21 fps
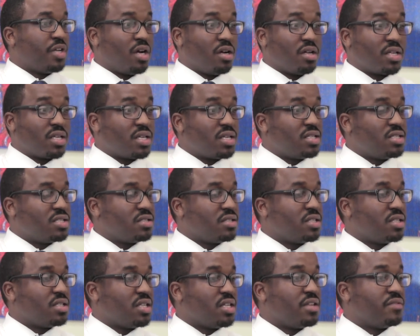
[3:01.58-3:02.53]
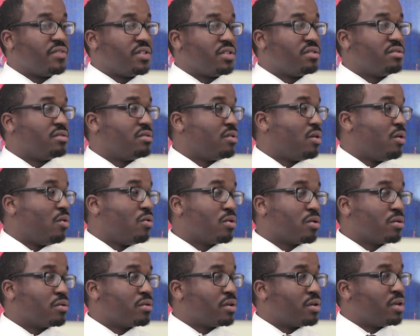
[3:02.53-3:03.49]
young kids and even
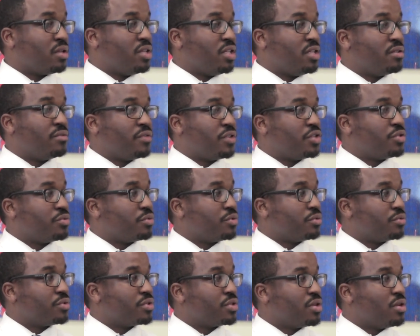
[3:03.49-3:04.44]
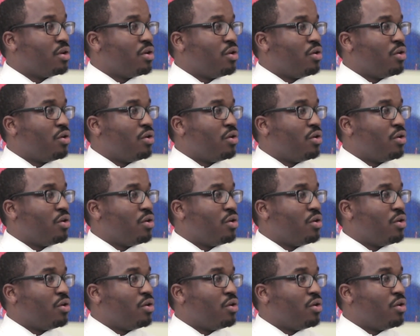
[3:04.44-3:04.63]
older individuals